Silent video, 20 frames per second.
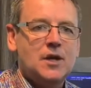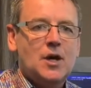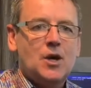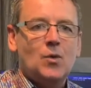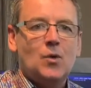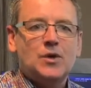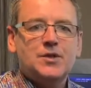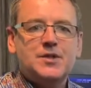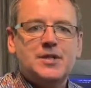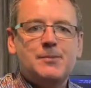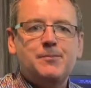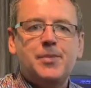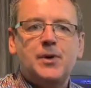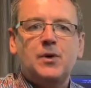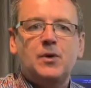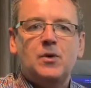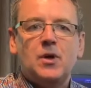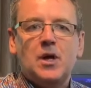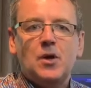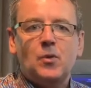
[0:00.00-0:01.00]
What
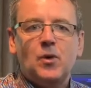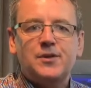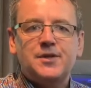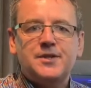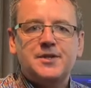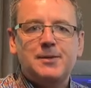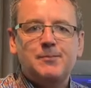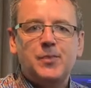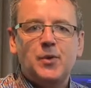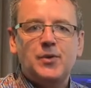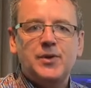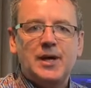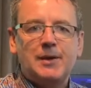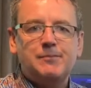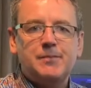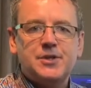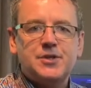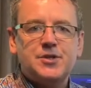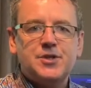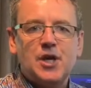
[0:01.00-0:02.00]
the simple
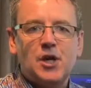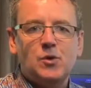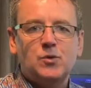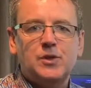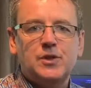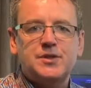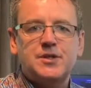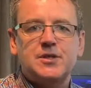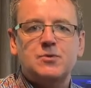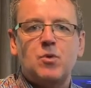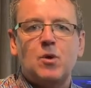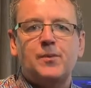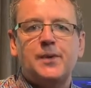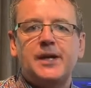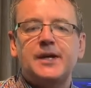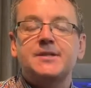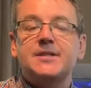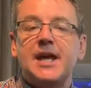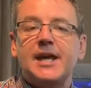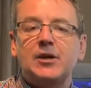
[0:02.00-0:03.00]
numbers told us is what we
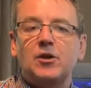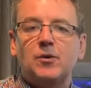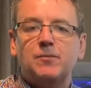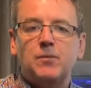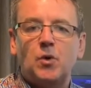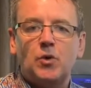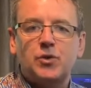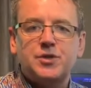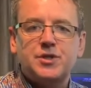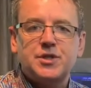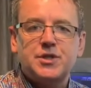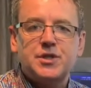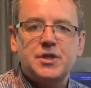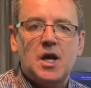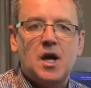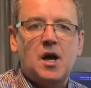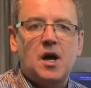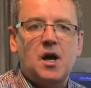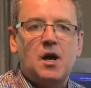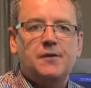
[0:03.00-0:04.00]
could take on more
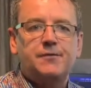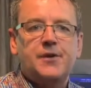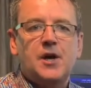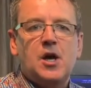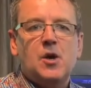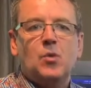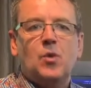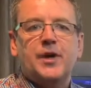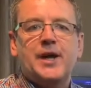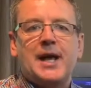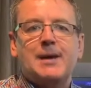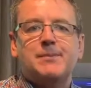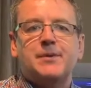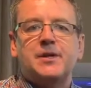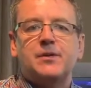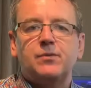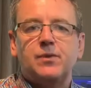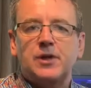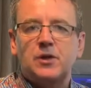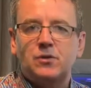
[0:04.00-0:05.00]
staff, what happened
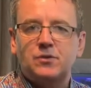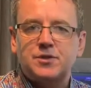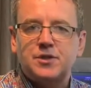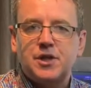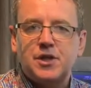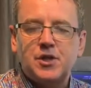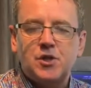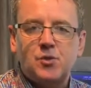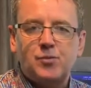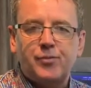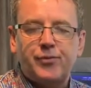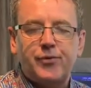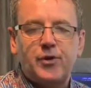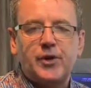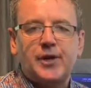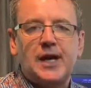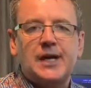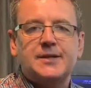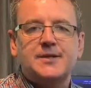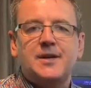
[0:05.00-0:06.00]
if we launched a new
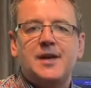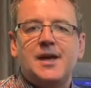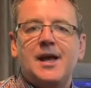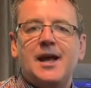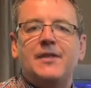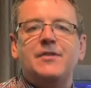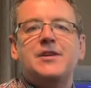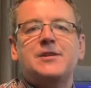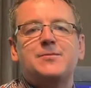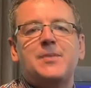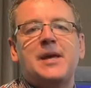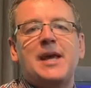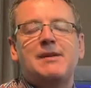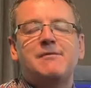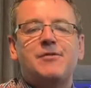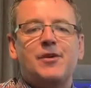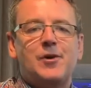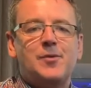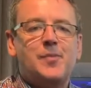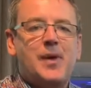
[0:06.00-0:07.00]
product, and this became
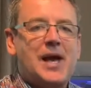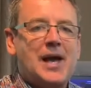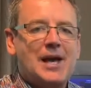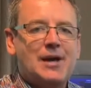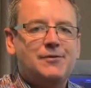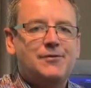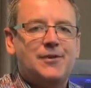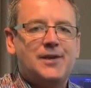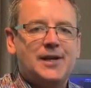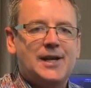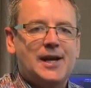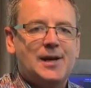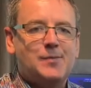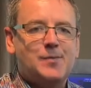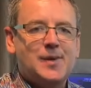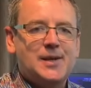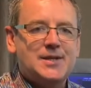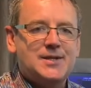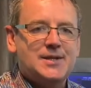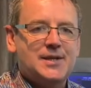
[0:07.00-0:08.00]
very powerful in our
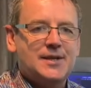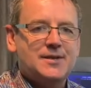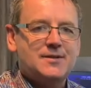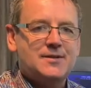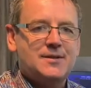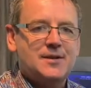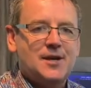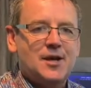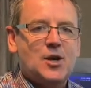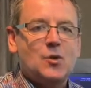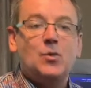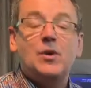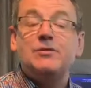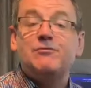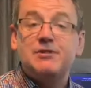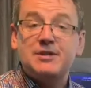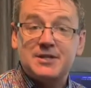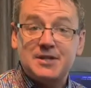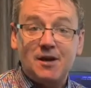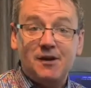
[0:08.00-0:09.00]
business. We
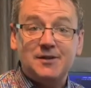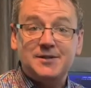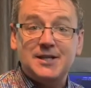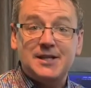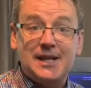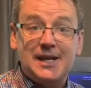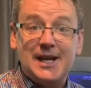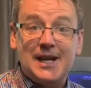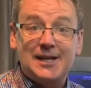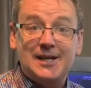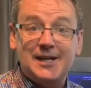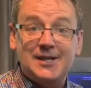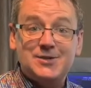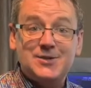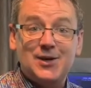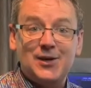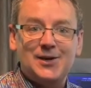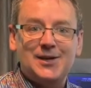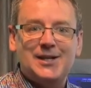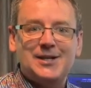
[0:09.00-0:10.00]
restarted
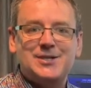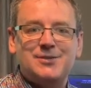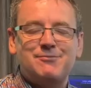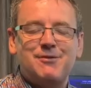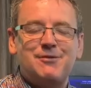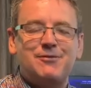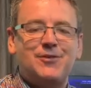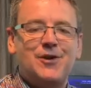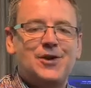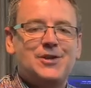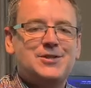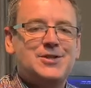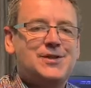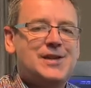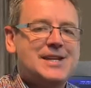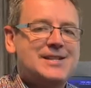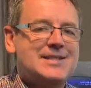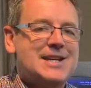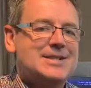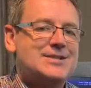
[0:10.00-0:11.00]
internally to refer to
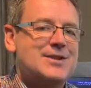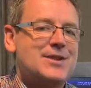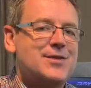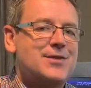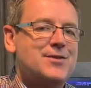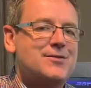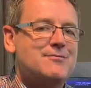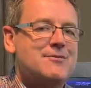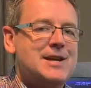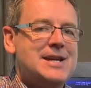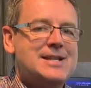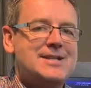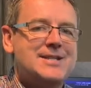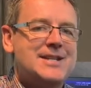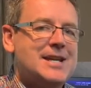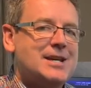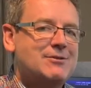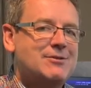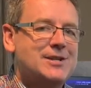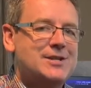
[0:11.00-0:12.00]
these as the 3
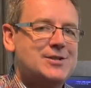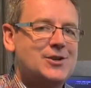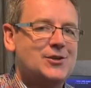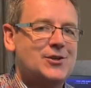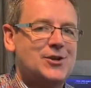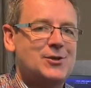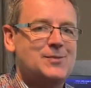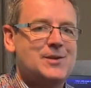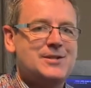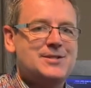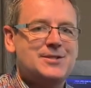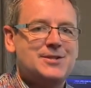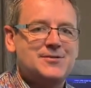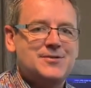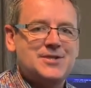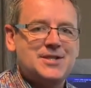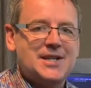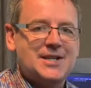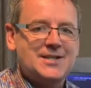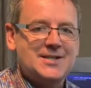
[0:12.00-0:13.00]
secret documents of
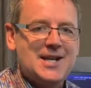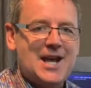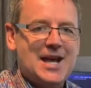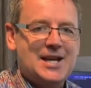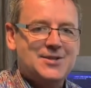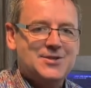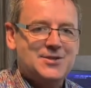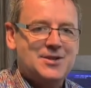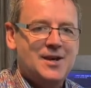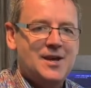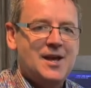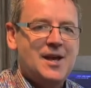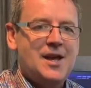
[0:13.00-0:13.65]
success,